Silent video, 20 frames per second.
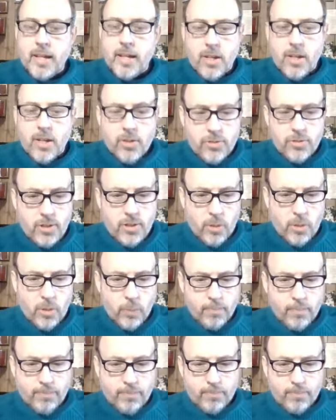
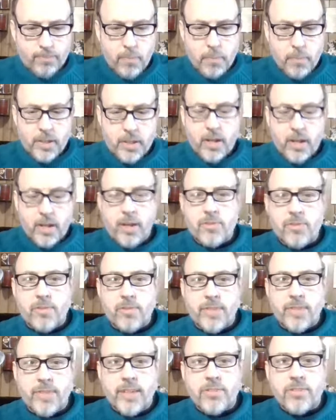So, because
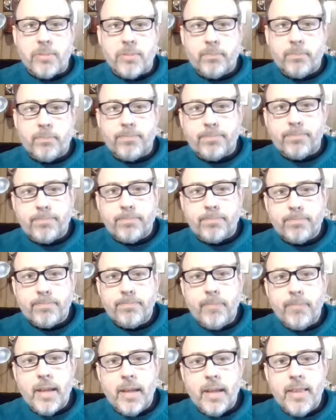of this,
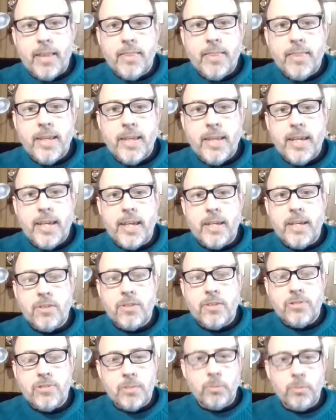the
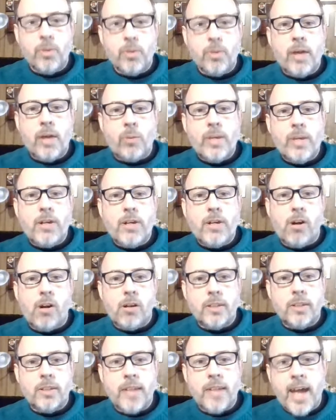symbol that we
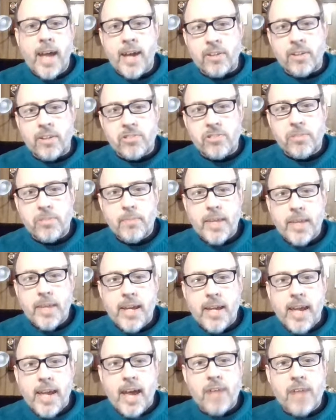call an X
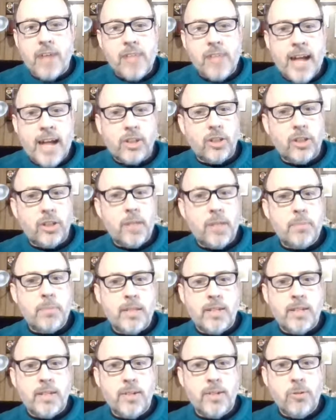has actually
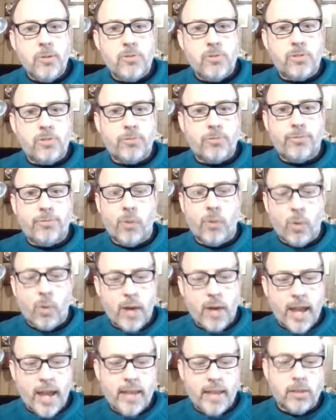been used
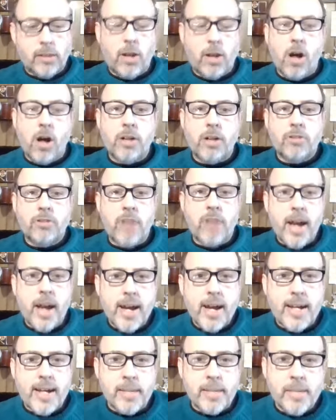for a long
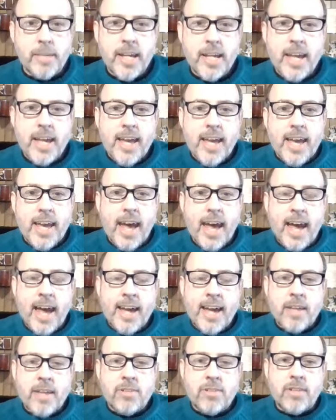time
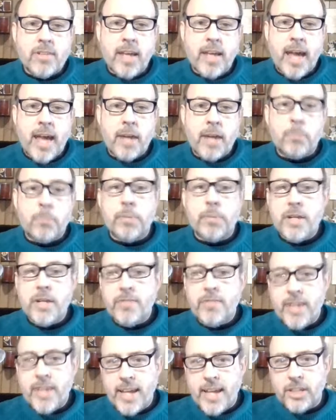as an
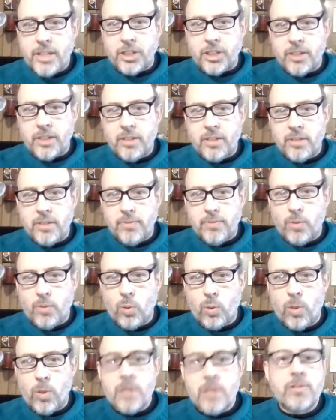abbreviation
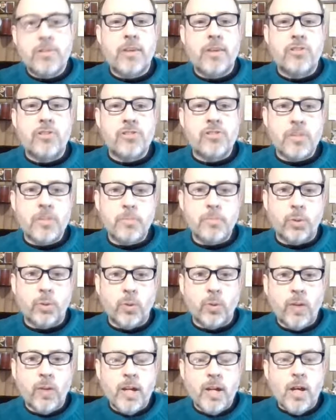or as a
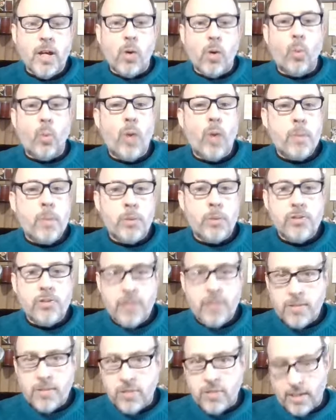symbol
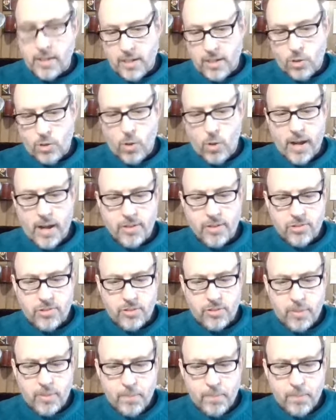representing Christ.